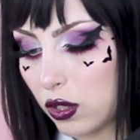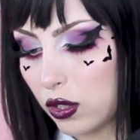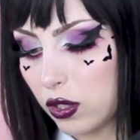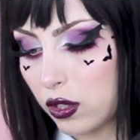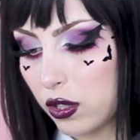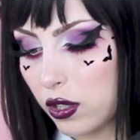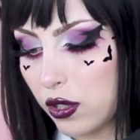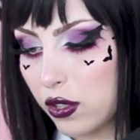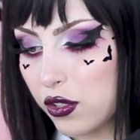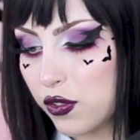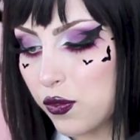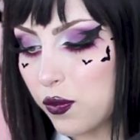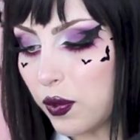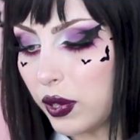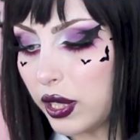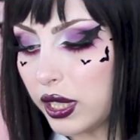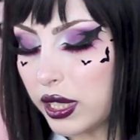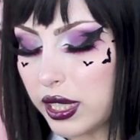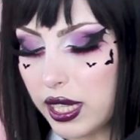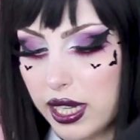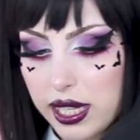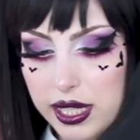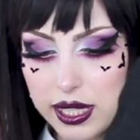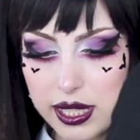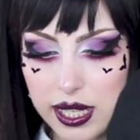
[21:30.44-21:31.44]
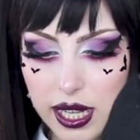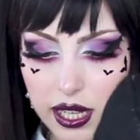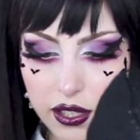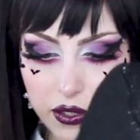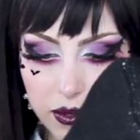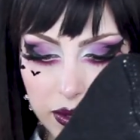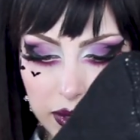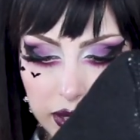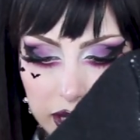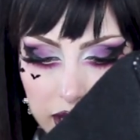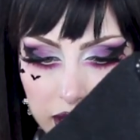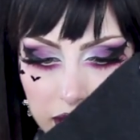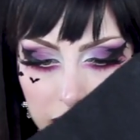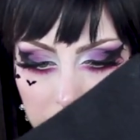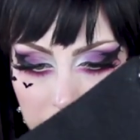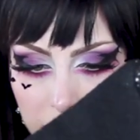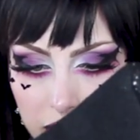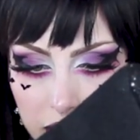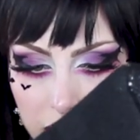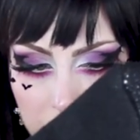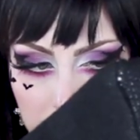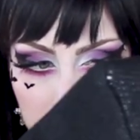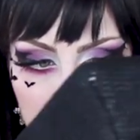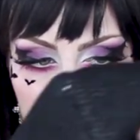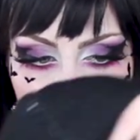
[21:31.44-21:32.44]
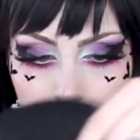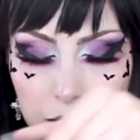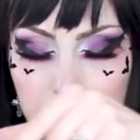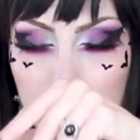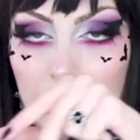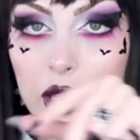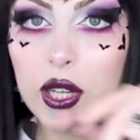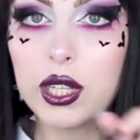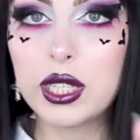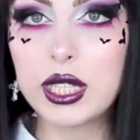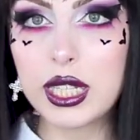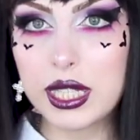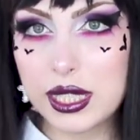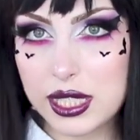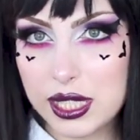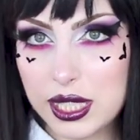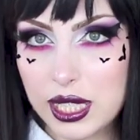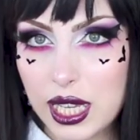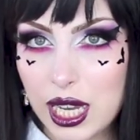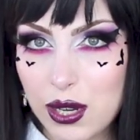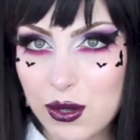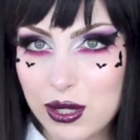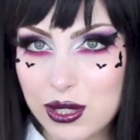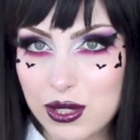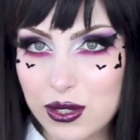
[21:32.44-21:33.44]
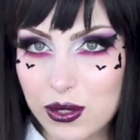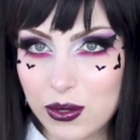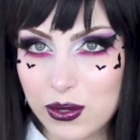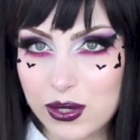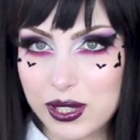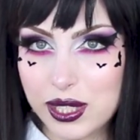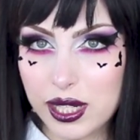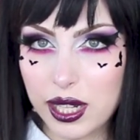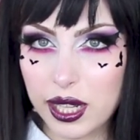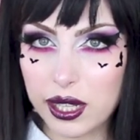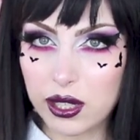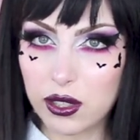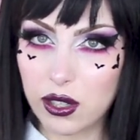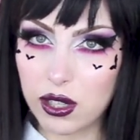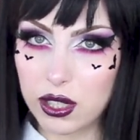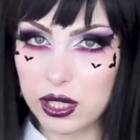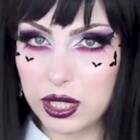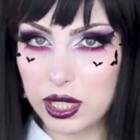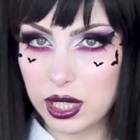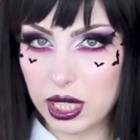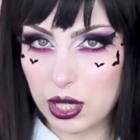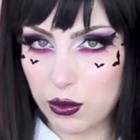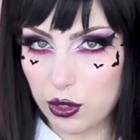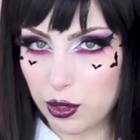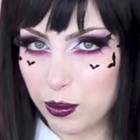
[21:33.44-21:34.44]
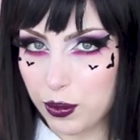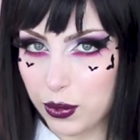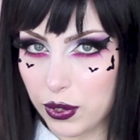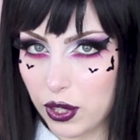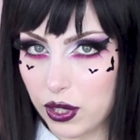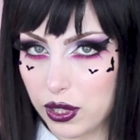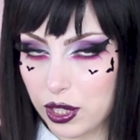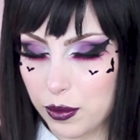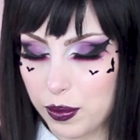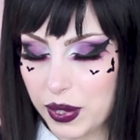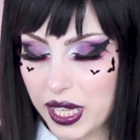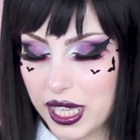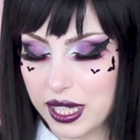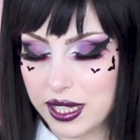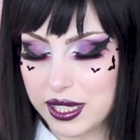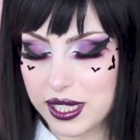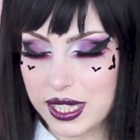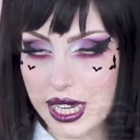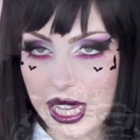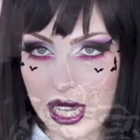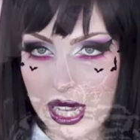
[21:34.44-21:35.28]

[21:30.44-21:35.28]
looks really nice actually, but let's see how it looks like on, and we'll put on the pants